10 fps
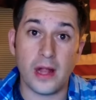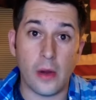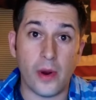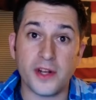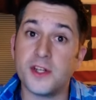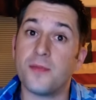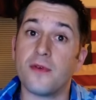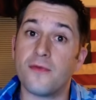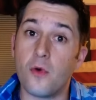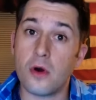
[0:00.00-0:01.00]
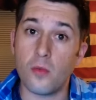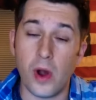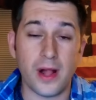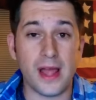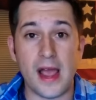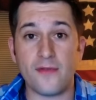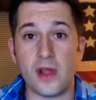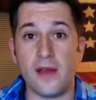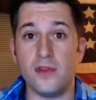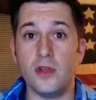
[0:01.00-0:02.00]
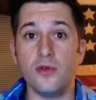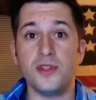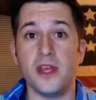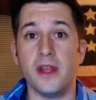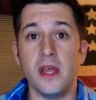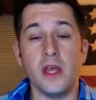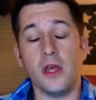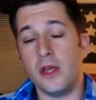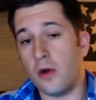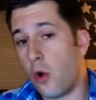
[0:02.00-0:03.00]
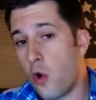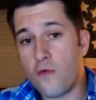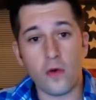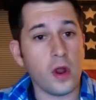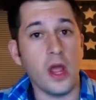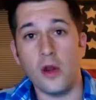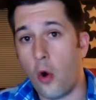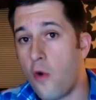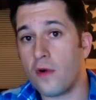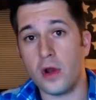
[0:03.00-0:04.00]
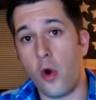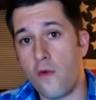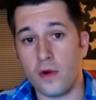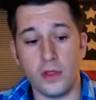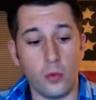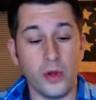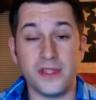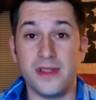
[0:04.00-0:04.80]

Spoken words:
I want it to perform well after I've used it over and over and over in the woods.